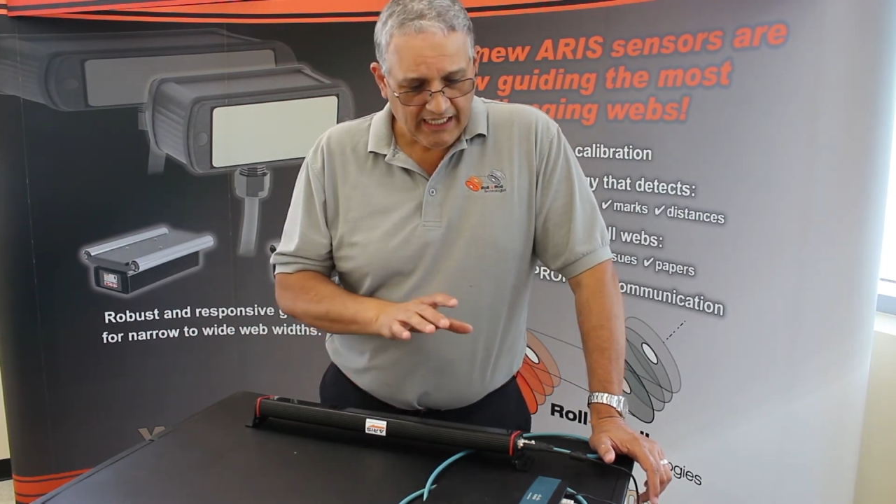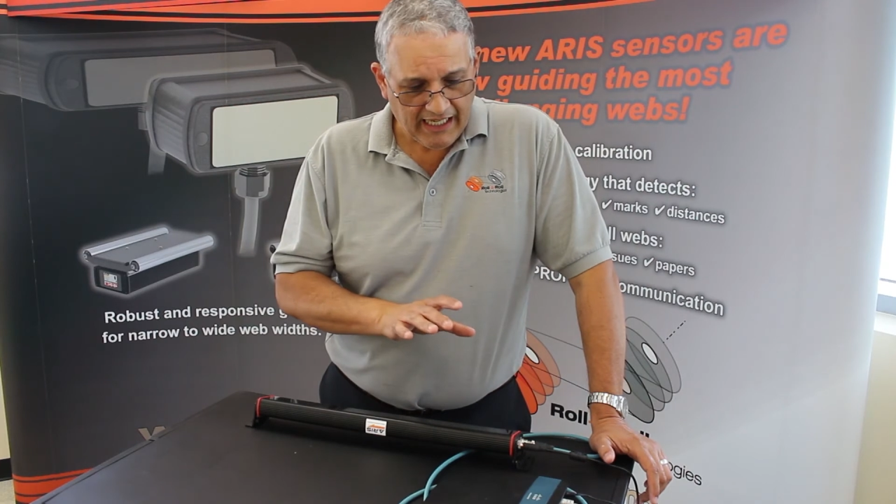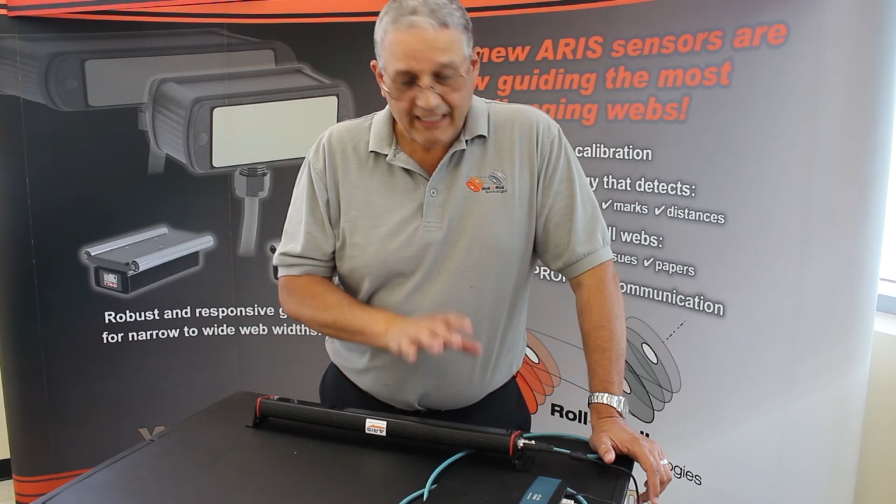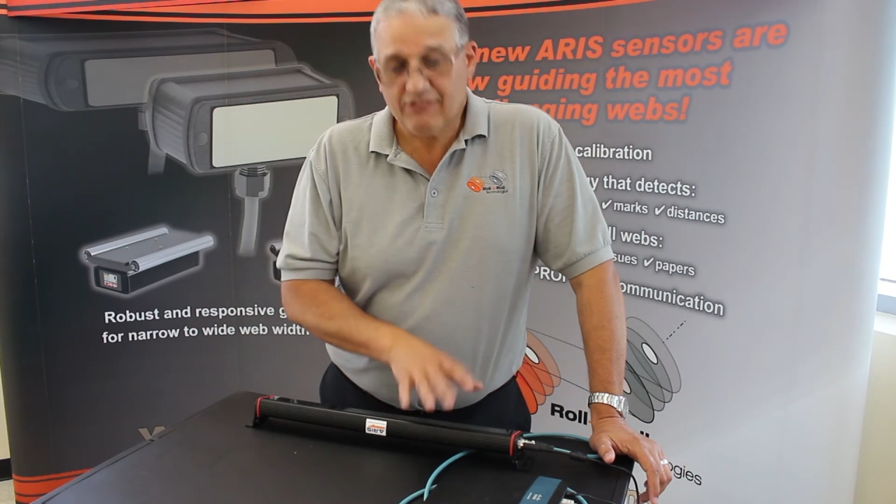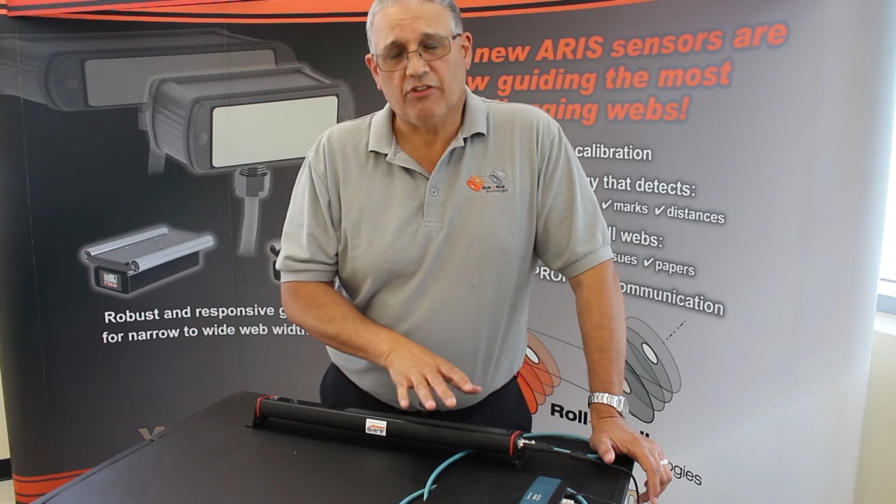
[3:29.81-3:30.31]

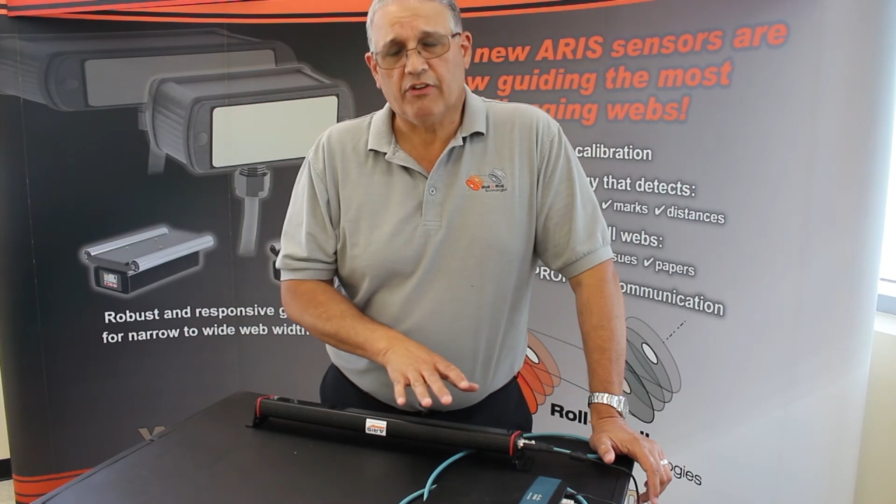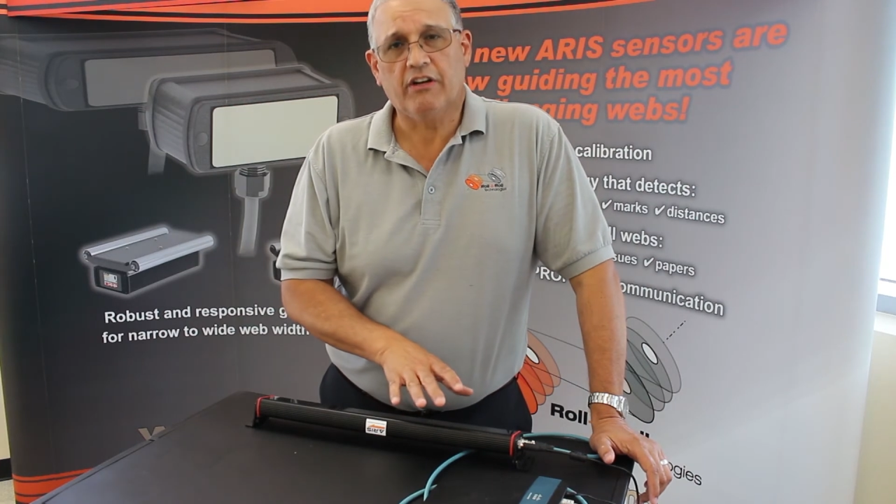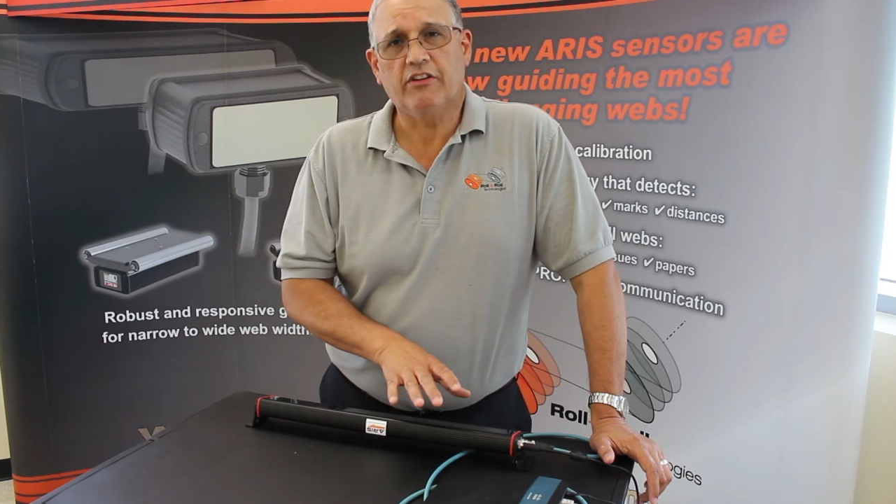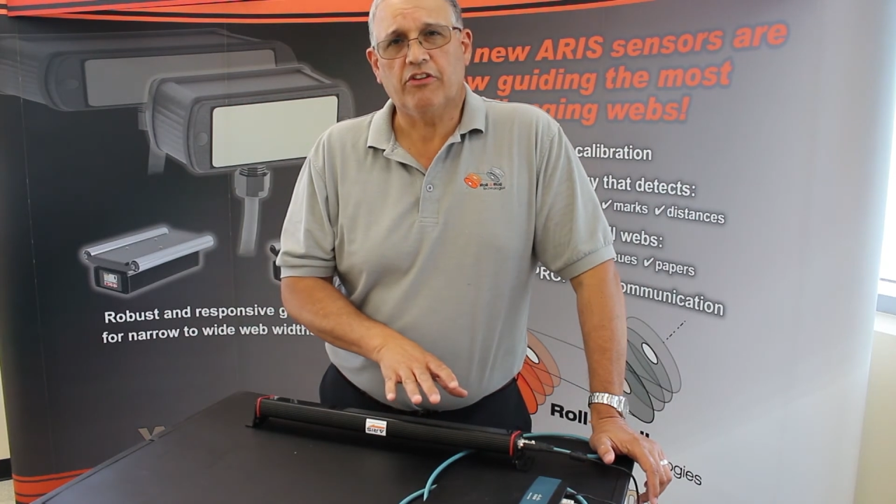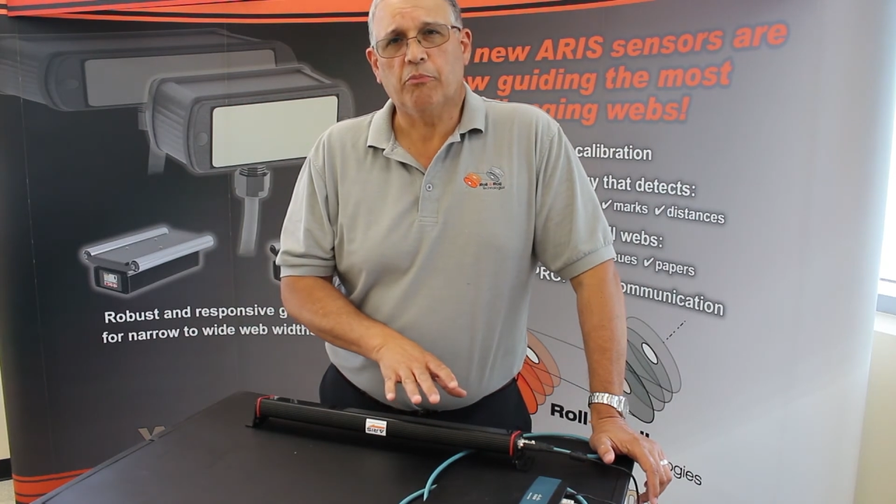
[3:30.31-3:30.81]
It's a
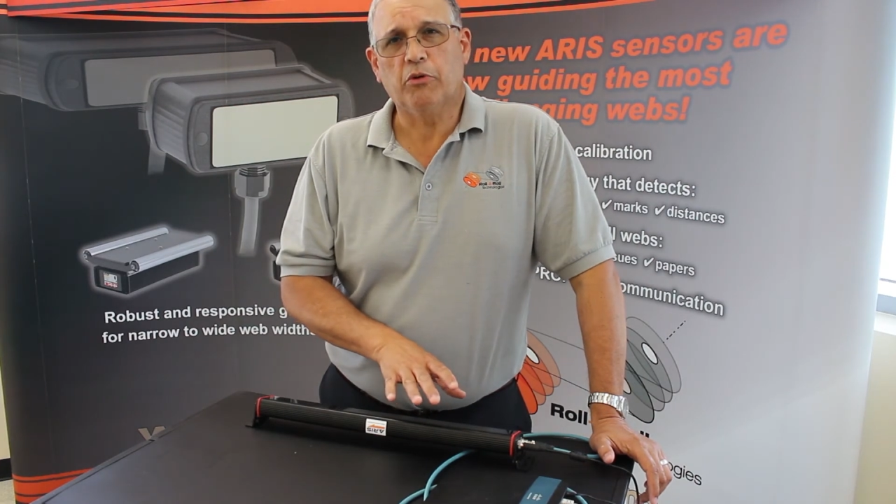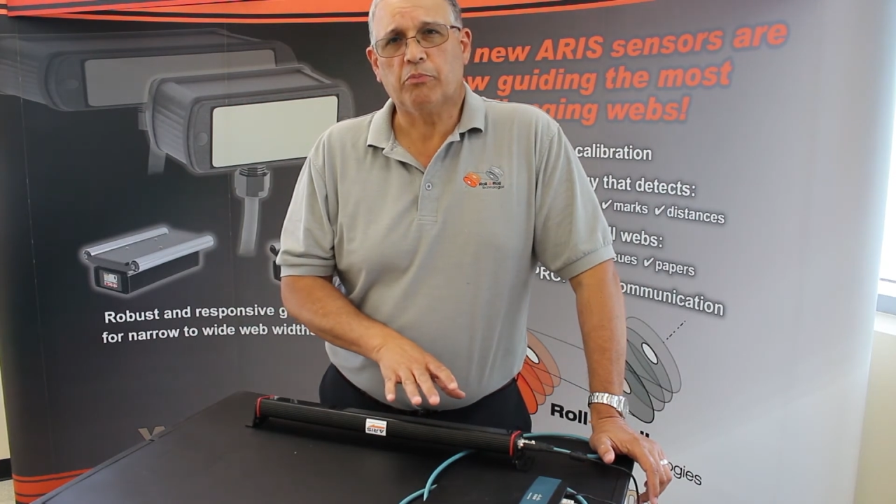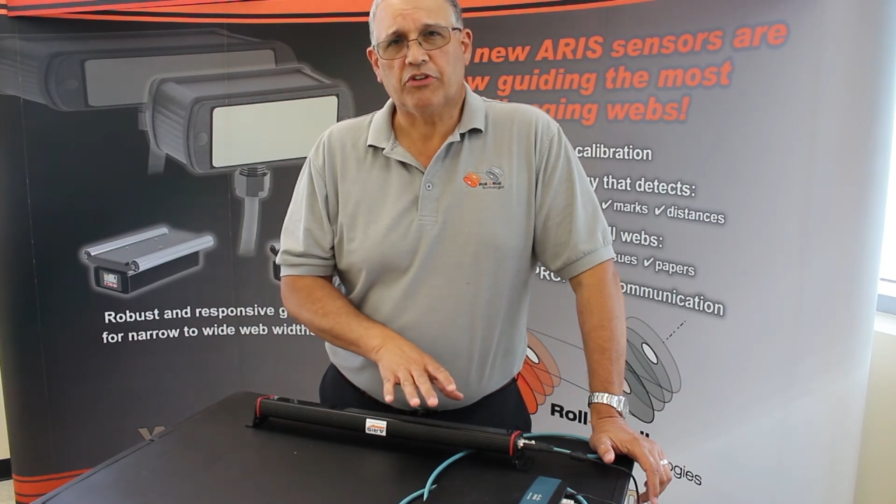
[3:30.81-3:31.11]
very simple